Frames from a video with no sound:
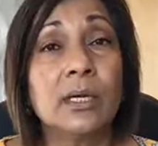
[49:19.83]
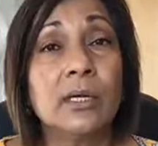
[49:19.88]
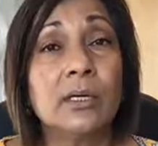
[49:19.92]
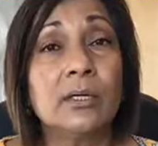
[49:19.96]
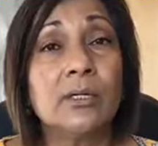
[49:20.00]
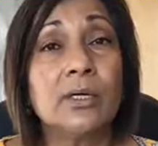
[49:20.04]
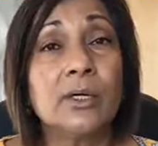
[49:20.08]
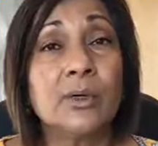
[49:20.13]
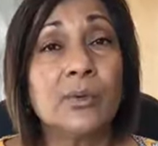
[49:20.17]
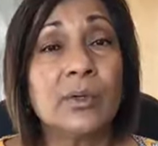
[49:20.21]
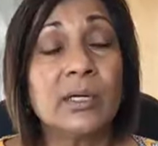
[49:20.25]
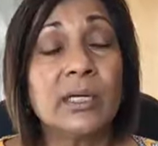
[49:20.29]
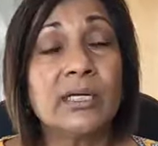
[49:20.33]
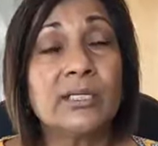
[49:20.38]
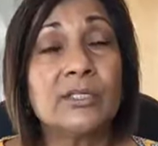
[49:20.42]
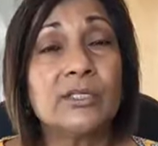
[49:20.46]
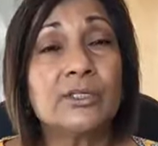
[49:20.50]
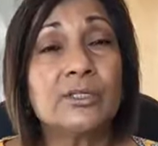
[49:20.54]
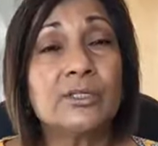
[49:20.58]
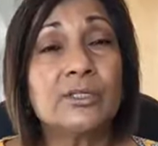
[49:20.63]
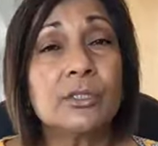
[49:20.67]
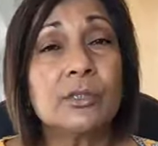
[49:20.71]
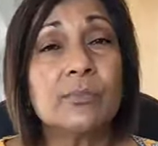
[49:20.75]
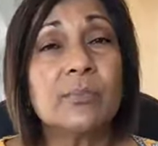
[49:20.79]
your
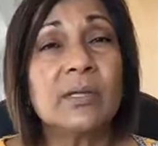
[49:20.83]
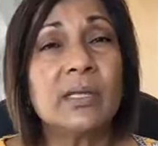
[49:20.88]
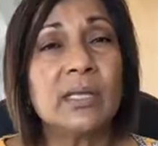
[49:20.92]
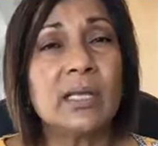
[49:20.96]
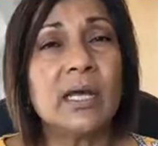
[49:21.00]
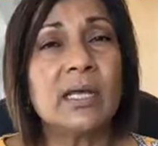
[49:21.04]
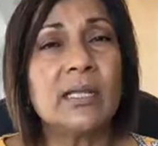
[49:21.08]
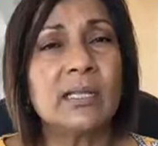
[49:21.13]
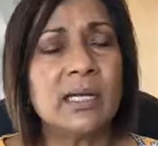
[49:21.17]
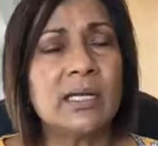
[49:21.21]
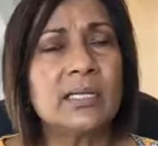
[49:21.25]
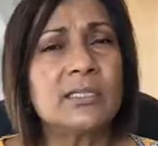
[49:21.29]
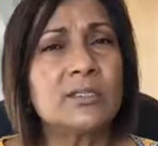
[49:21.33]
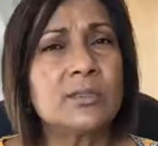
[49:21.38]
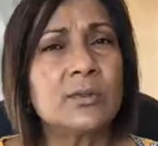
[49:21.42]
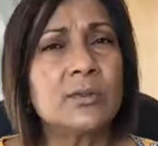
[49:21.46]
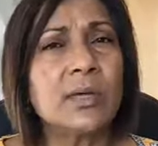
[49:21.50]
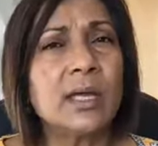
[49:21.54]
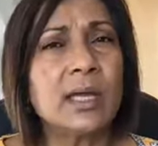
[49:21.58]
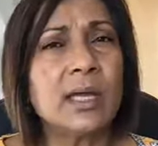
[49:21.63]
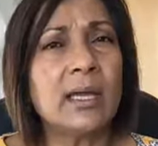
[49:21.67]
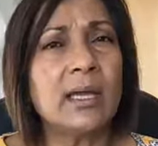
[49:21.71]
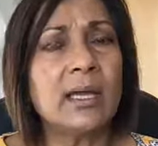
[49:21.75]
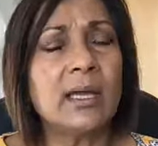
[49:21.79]
relationship, and that's
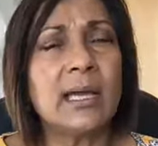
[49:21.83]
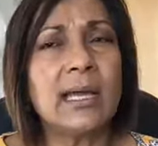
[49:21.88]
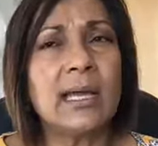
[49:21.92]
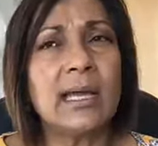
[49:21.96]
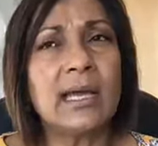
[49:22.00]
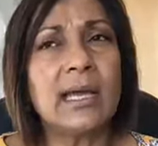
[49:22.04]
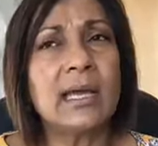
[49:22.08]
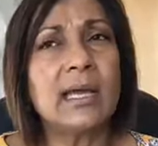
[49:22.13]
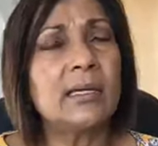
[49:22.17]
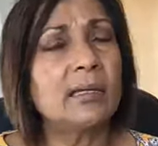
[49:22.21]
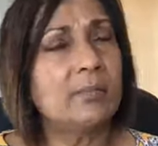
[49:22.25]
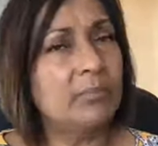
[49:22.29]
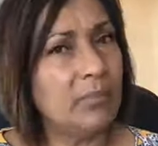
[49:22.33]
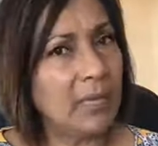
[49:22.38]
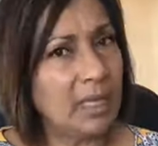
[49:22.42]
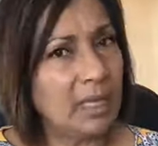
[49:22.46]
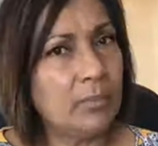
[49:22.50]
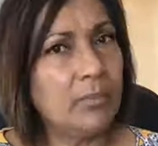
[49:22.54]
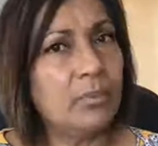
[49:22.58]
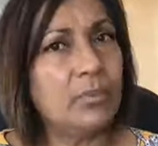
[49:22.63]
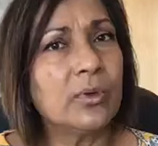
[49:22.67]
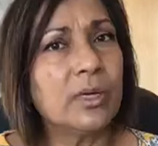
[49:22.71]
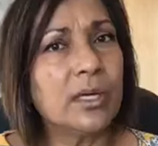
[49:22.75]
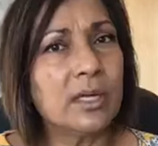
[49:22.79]
okay. And it may
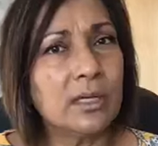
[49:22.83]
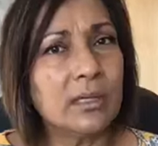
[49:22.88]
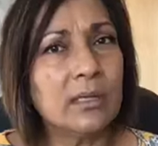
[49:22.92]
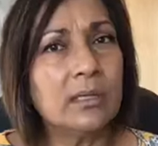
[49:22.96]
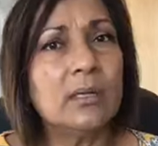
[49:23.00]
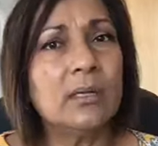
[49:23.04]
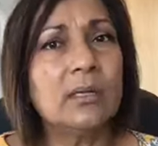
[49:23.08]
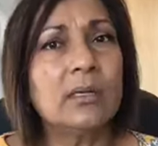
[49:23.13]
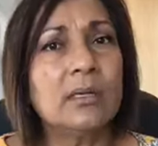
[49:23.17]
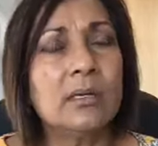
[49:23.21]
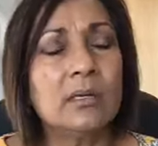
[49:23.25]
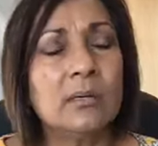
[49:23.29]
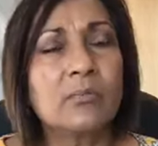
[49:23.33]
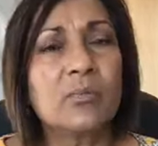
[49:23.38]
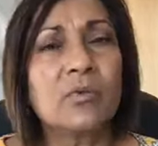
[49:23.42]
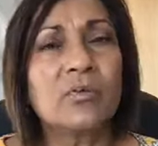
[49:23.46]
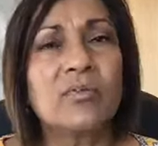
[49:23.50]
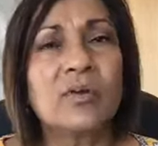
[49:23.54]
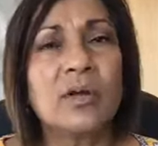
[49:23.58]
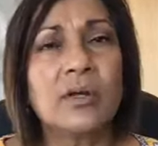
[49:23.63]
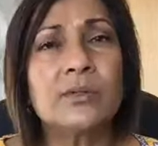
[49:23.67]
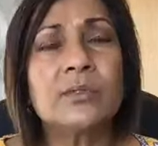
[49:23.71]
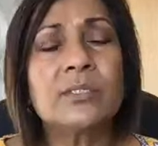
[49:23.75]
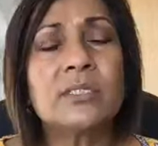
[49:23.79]
bring
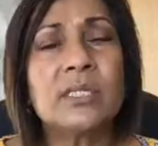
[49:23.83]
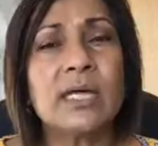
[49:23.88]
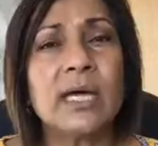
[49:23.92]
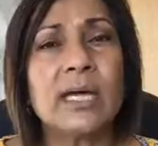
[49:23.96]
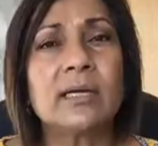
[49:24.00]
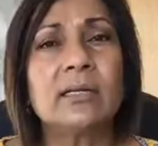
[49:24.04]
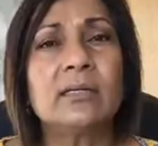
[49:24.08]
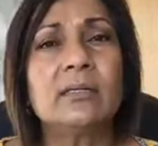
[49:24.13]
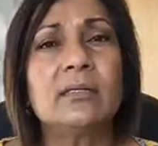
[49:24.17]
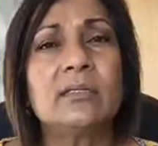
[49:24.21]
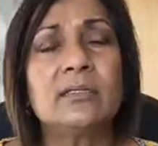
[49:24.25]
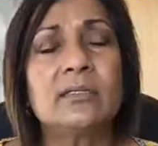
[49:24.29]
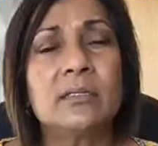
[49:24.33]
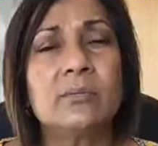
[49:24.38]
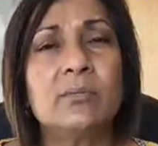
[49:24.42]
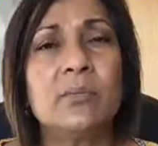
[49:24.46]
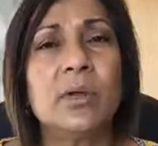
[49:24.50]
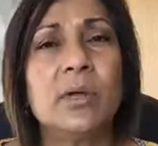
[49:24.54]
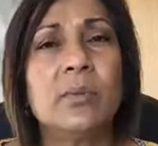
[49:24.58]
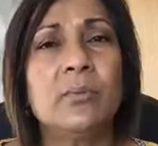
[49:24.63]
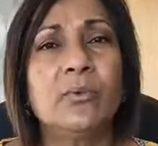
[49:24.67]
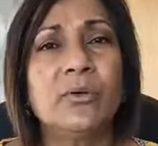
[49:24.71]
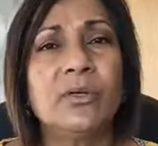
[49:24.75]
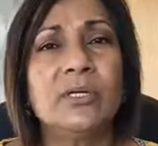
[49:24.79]
profound sadness, it
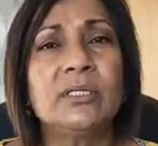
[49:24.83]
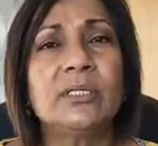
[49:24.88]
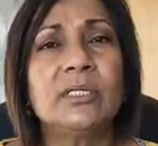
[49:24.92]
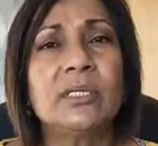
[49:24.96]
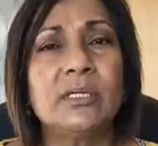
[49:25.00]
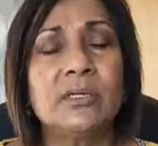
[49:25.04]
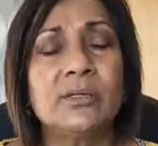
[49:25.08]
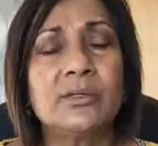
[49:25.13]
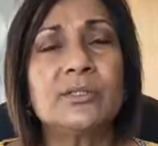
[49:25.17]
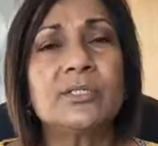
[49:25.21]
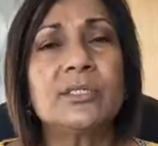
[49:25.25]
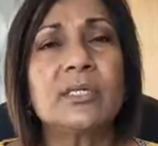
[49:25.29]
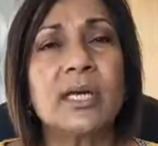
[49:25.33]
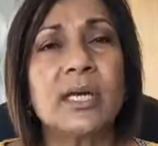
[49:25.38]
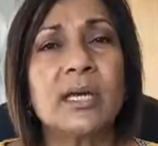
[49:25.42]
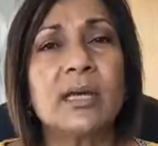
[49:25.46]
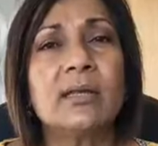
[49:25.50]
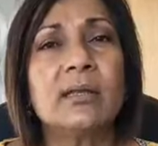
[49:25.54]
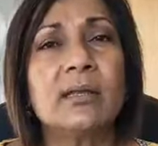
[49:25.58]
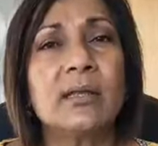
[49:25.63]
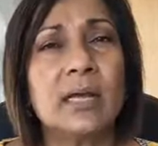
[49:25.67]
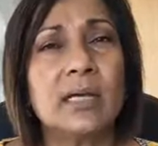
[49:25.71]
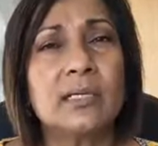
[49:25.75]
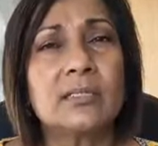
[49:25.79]
may bring tears, and
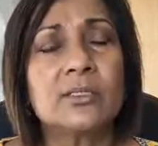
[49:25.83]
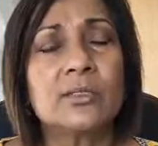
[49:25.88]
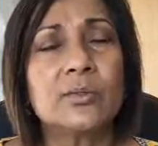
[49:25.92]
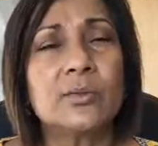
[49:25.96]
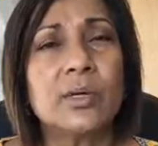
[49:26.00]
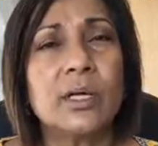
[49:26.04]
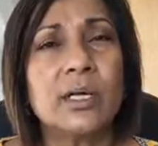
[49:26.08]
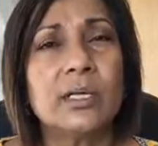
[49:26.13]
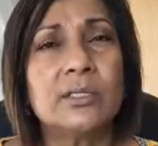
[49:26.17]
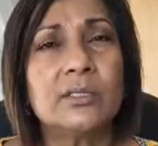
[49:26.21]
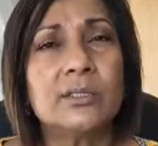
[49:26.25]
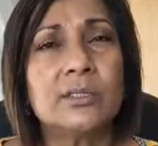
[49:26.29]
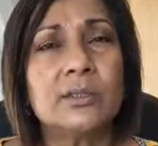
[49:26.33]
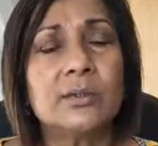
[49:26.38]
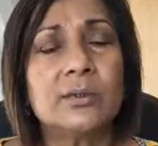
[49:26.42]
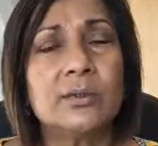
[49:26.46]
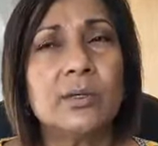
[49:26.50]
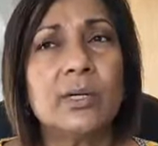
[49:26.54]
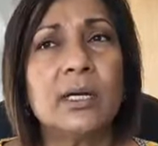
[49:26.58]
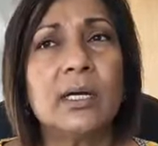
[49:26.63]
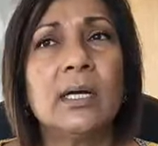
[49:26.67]
that's okay too.